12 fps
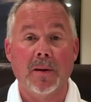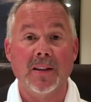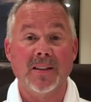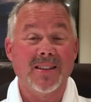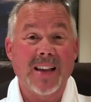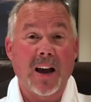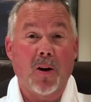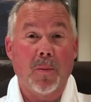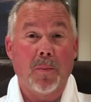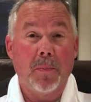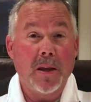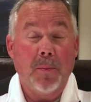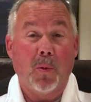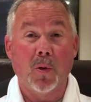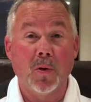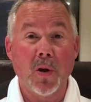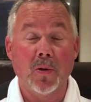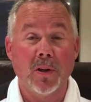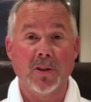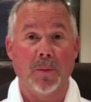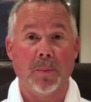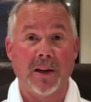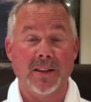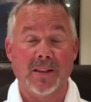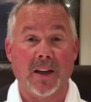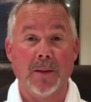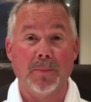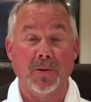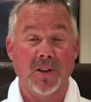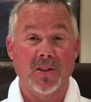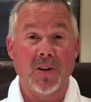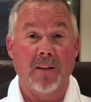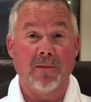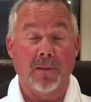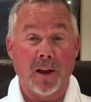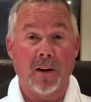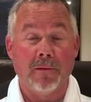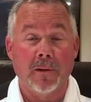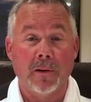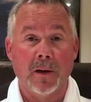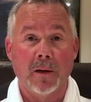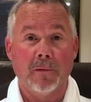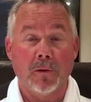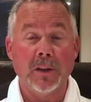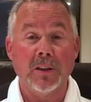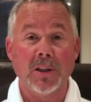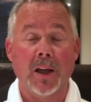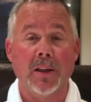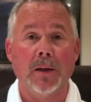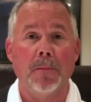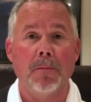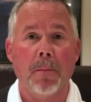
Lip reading: this is how people will know that you're my disciples, that you have love for each other.